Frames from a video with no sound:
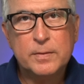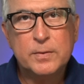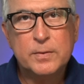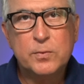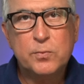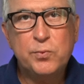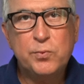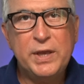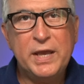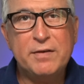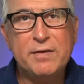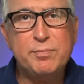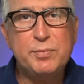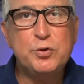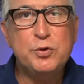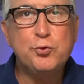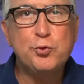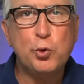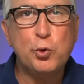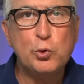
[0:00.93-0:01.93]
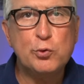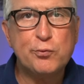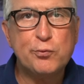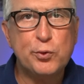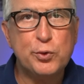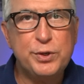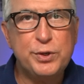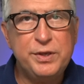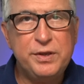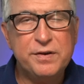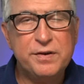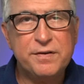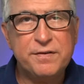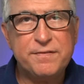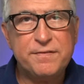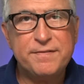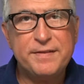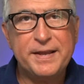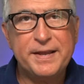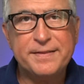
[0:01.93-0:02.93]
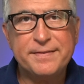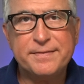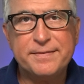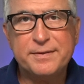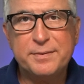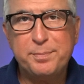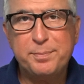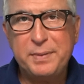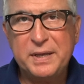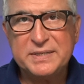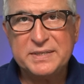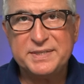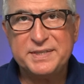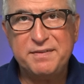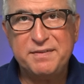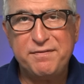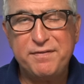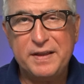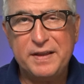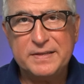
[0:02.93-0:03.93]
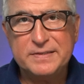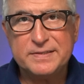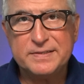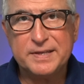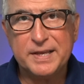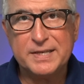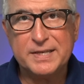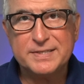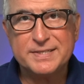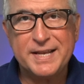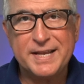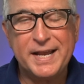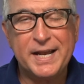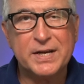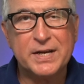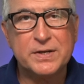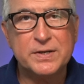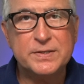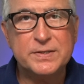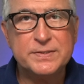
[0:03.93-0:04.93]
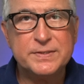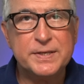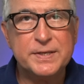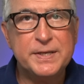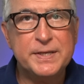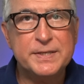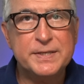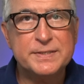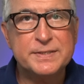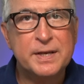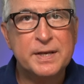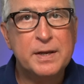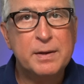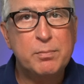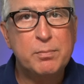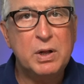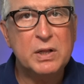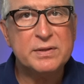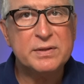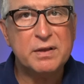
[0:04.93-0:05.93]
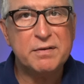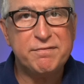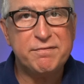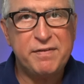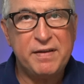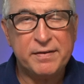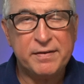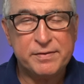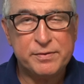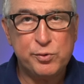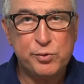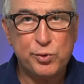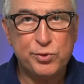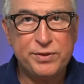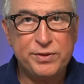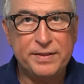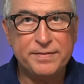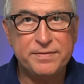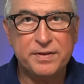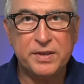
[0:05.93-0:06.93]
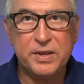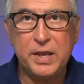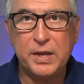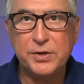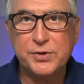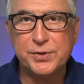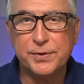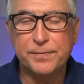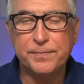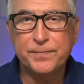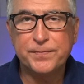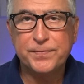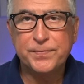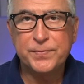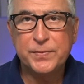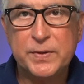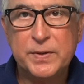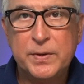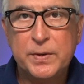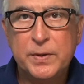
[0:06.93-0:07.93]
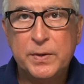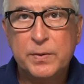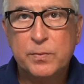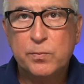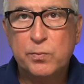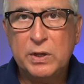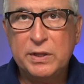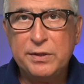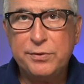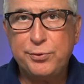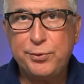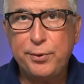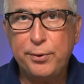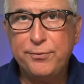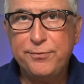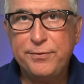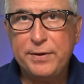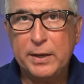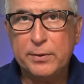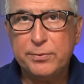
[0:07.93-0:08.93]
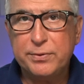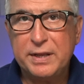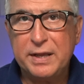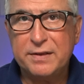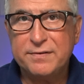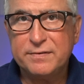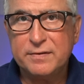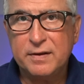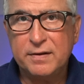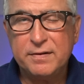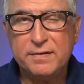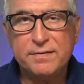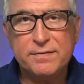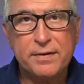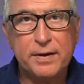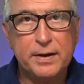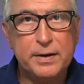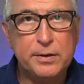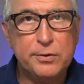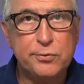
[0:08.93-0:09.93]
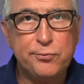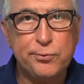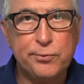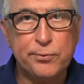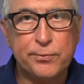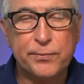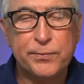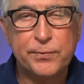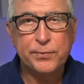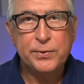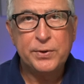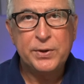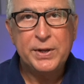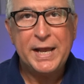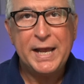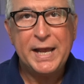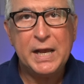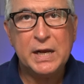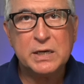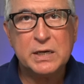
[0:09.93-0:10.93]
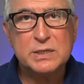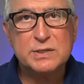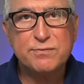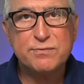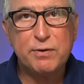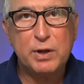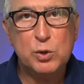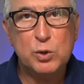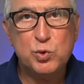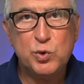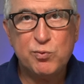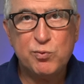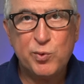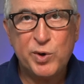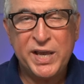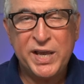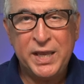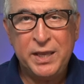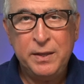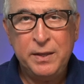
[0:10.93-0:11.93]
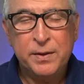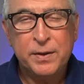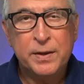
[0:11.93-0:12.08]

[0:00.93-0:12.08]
We have been told for years that the best defense against hackers is multi-factor authentication. But it turns out that's not entirely true. Hackers found a way,